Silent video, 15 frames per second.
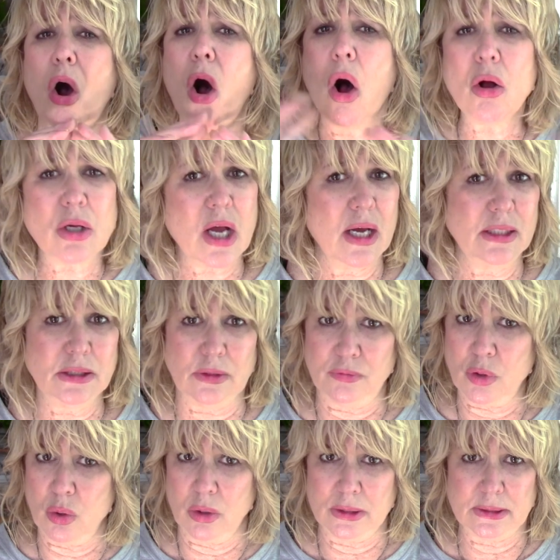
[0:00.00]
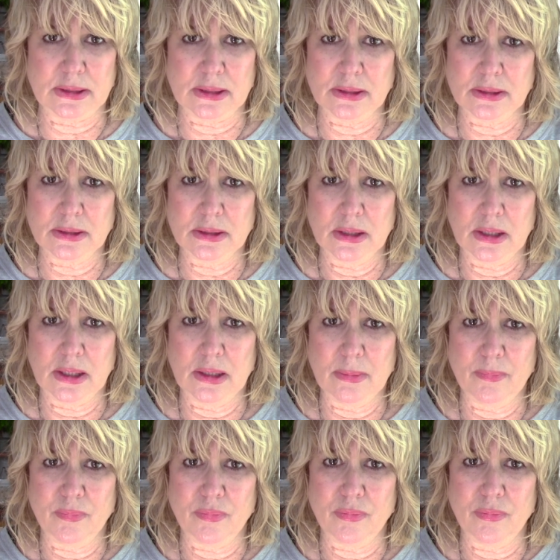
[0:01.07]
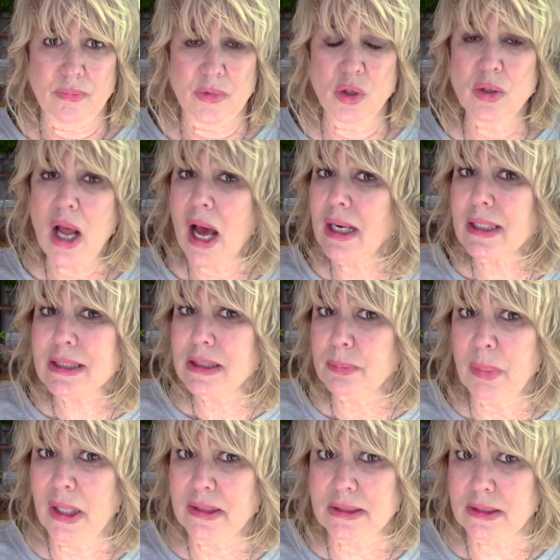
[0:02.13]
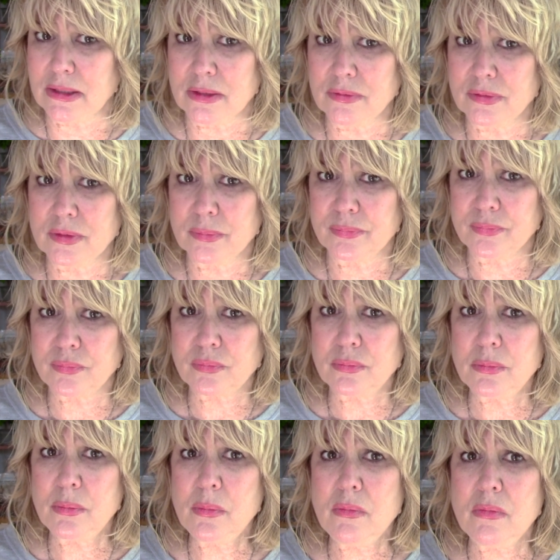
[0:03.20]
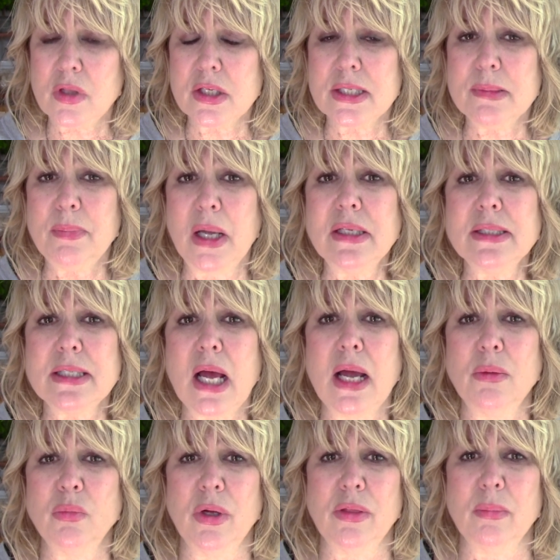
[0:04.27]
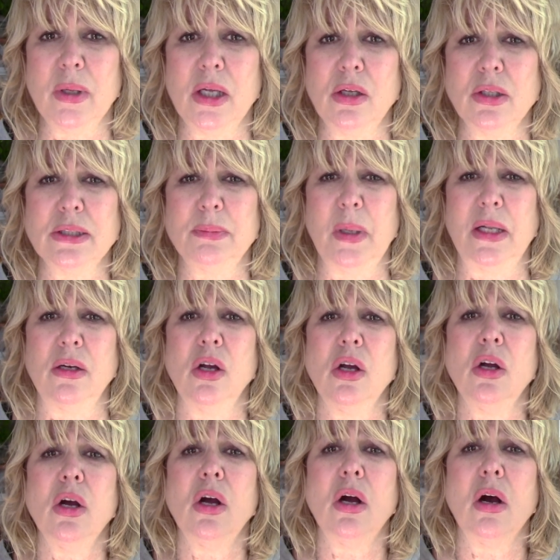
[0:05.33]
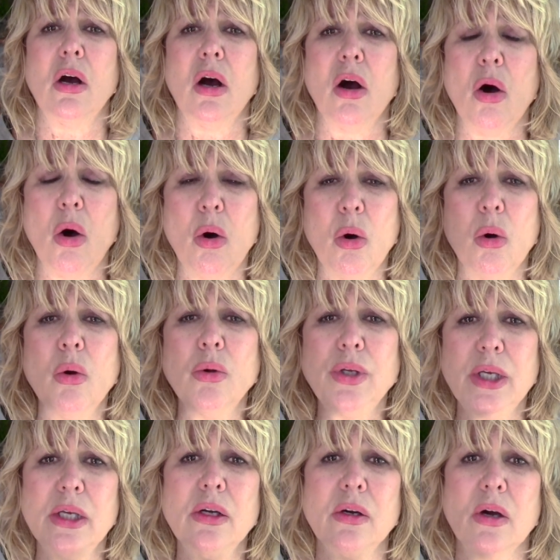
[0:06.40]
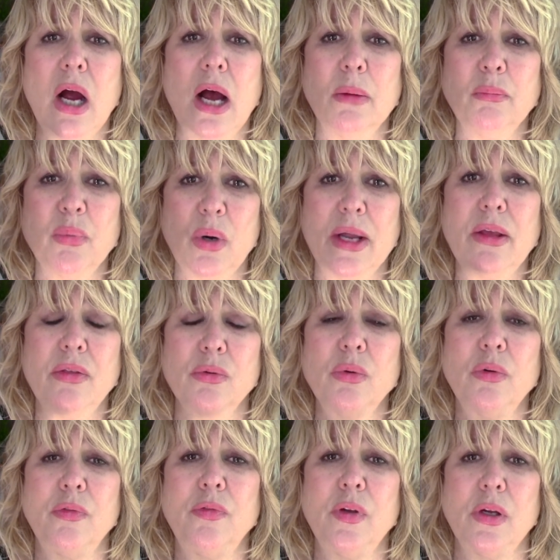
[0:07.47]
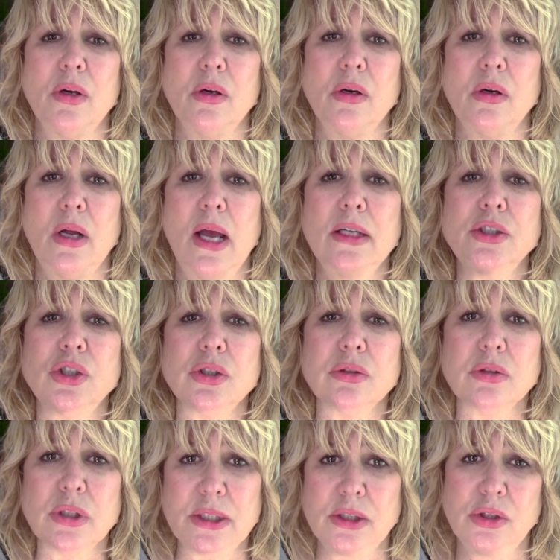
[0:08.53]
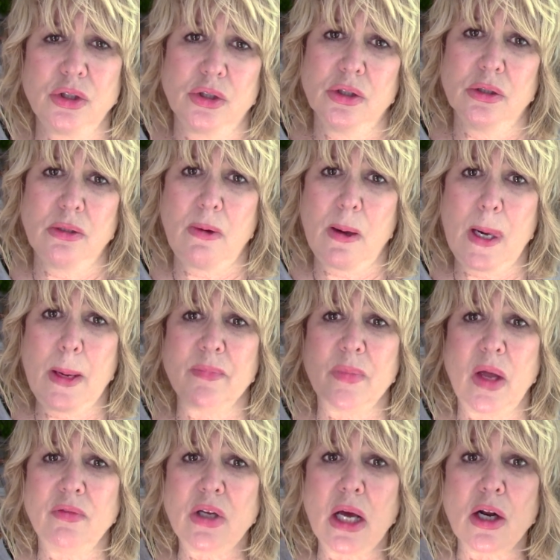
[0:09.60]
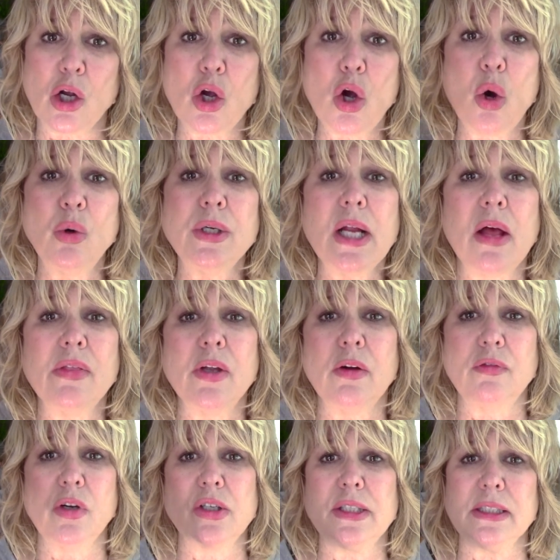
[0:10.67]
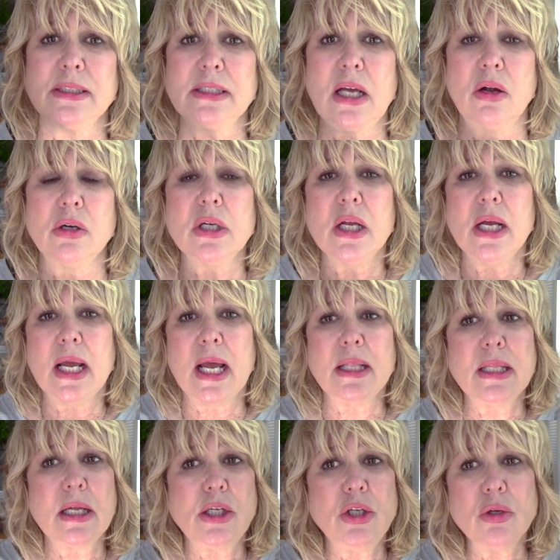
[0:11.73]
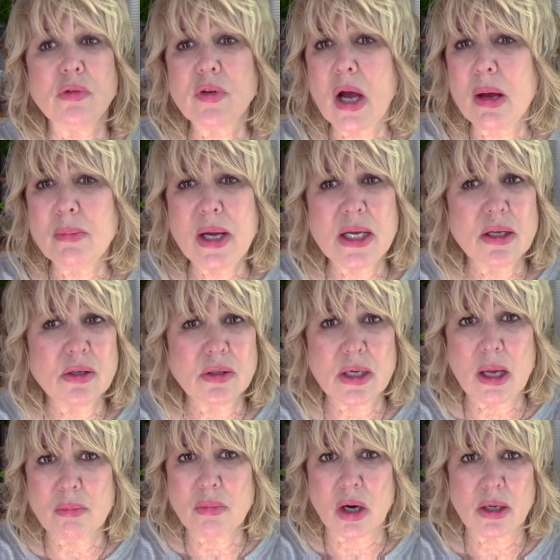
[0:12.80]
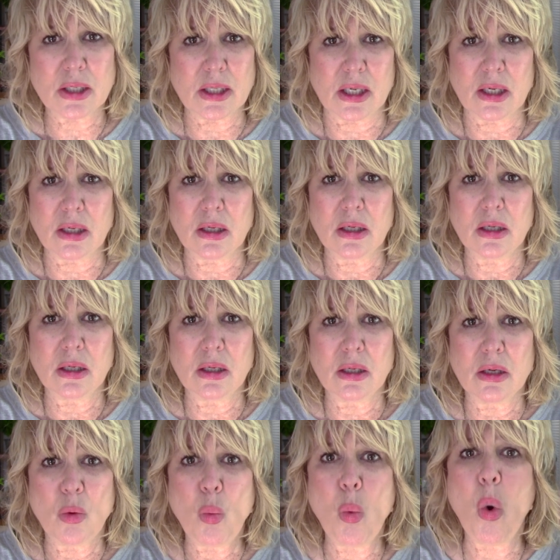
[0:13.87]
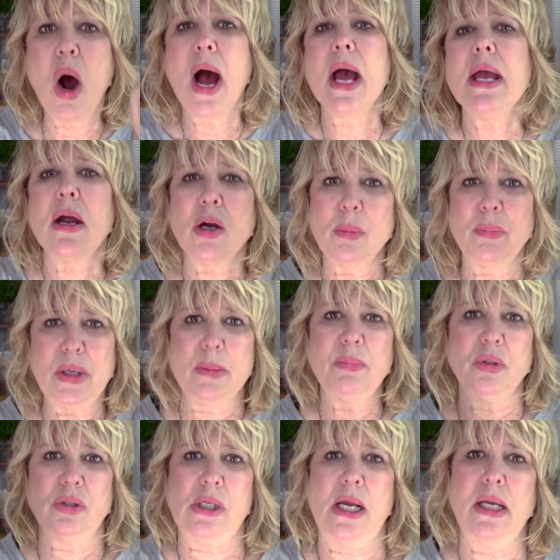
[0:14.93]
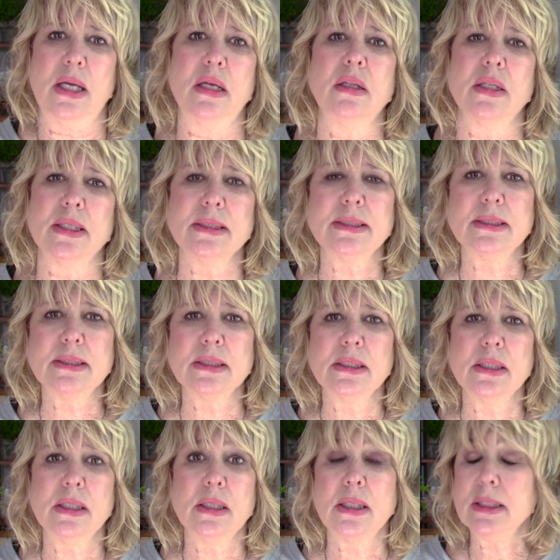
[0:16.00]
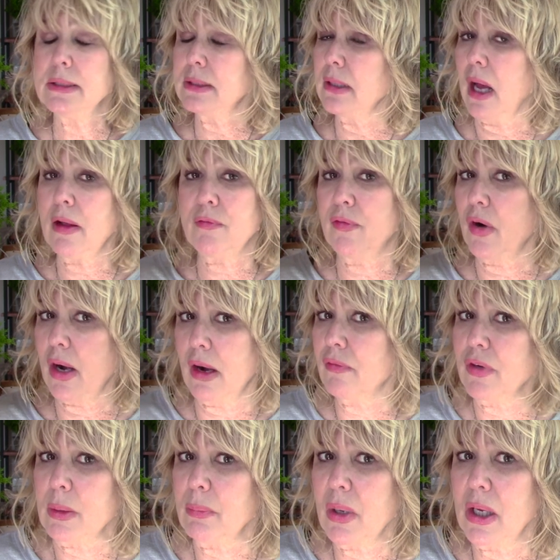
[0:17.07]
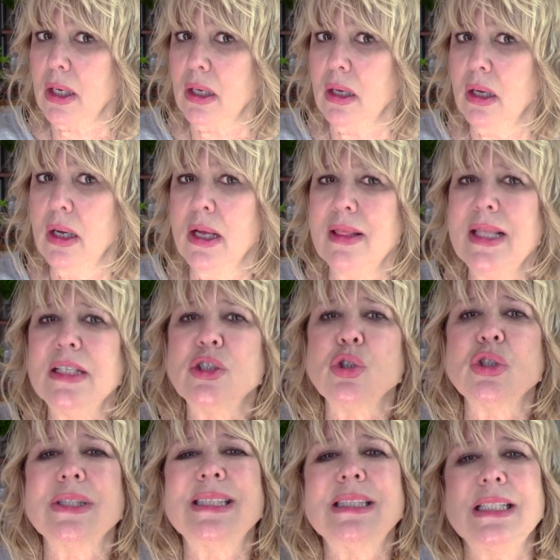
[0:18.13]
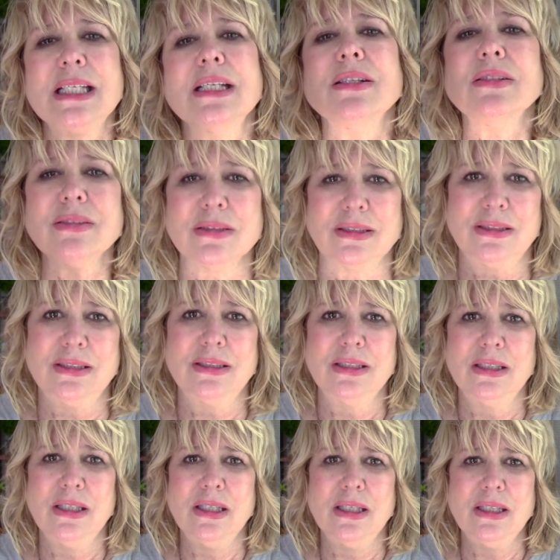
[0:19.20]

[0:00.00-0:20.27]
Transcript: All kinds of courses. They're not expensive. Spend time with me. You can spend a whole year on breakthrough fear at your leisure. I've got a code down there for a discount. And then you've got my internet marketing. Why aren't people taking this? It's not for everybody. These are skills.